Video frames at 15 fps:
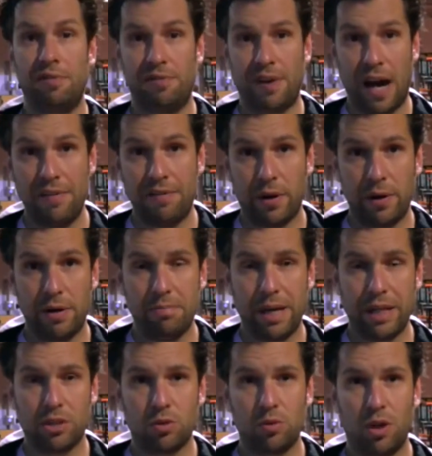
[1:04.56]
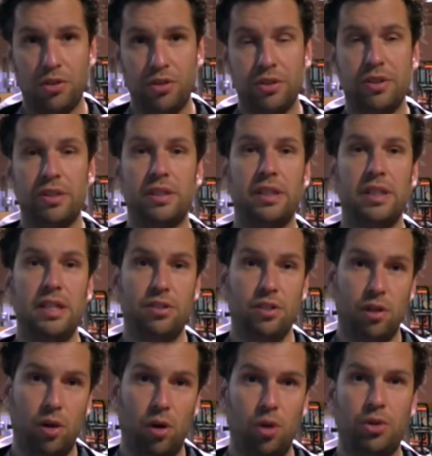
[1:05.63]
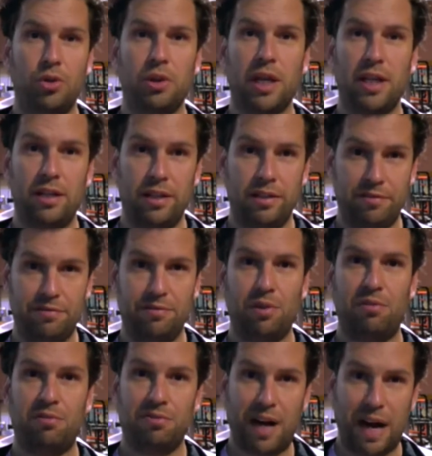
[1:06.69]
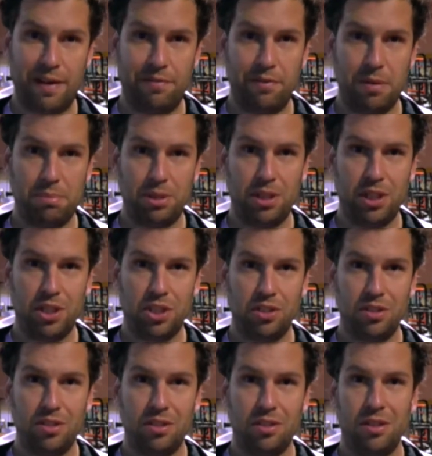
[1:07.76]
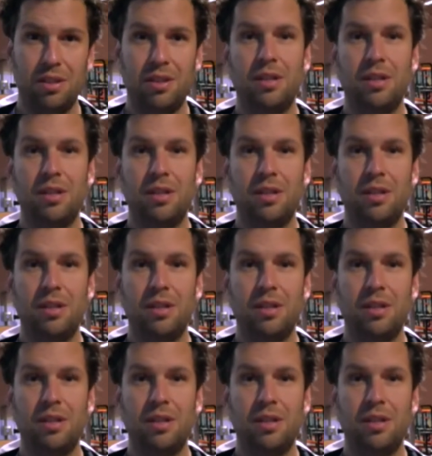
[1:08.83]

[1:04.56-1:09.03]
A 5 RM back squat is a load you can lift for 5 repetitions,